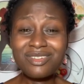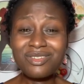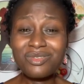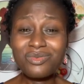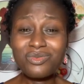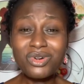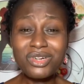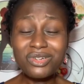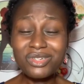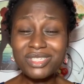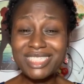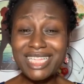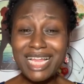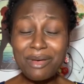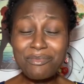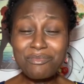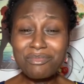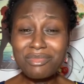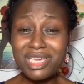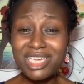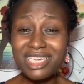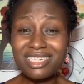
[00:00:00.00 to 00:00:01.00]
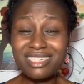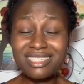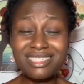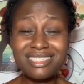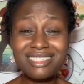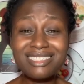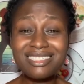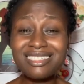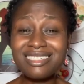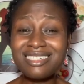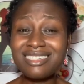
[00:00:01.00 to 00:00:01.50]
What does that mean?
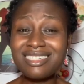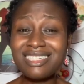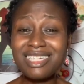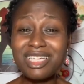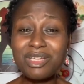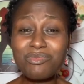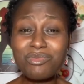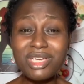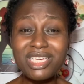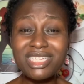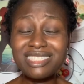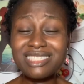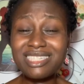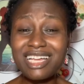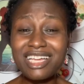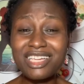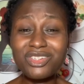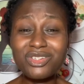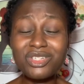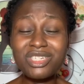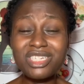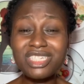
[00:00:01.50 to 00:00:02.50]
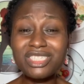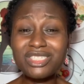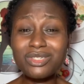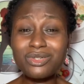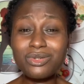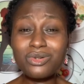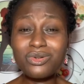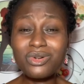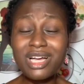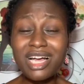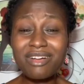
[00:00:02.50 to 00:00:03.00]
It means that you need to
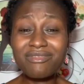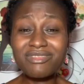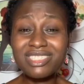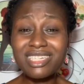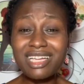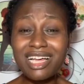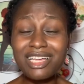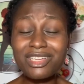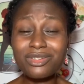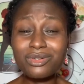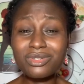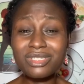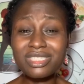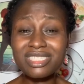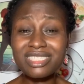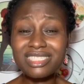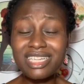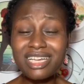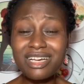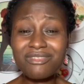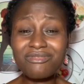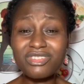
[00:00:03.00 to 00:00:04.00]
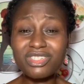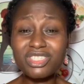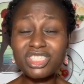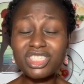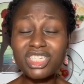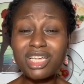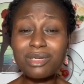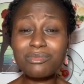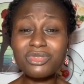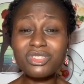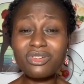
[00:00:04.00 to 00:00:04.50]
look after yourself in
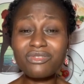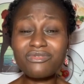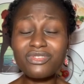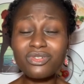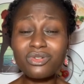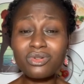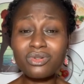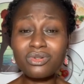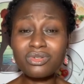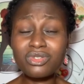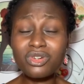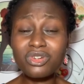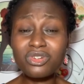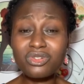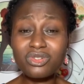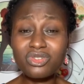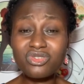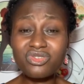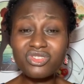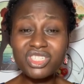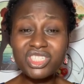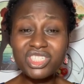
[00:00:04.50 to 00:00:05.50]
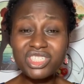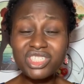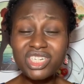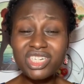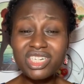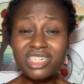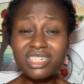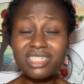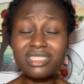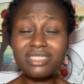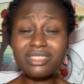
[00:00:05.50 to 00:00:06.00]
terms of your
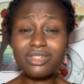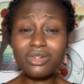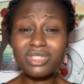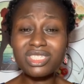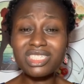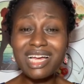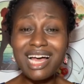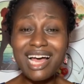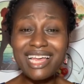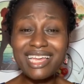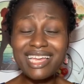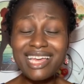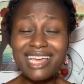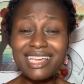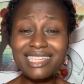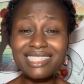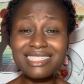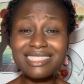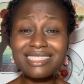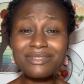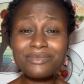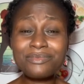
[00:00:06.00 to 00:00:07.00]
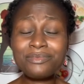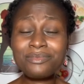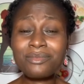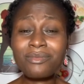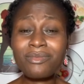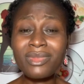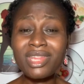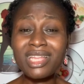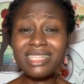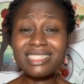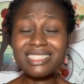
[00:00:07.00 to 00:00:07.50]
nutrition, your diet,
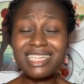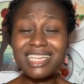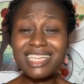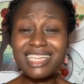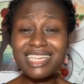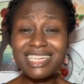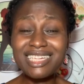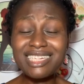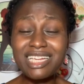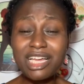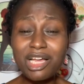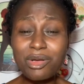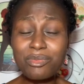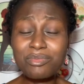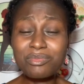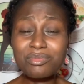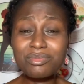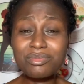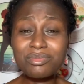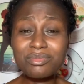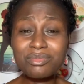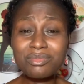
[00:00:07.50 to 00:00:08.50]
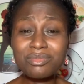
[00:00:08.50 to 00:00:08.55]
taking